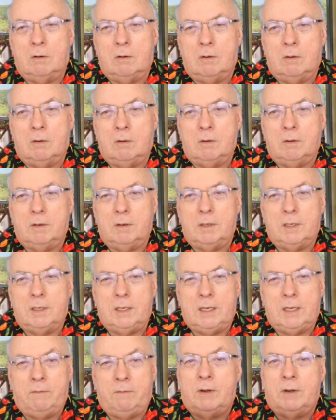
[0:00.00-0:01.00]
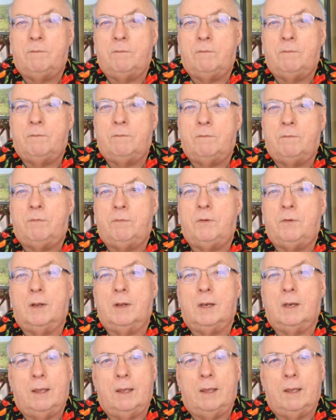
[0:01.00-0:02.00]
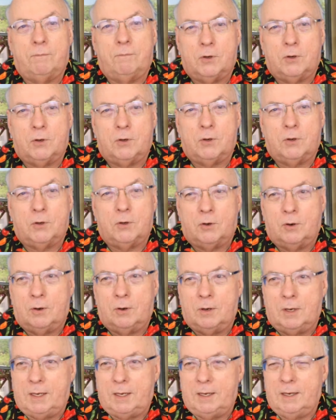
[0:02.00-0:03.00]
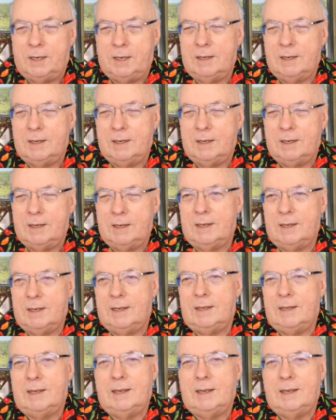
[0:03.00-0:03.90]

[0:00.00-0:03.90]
And so this was how this thing unfolded.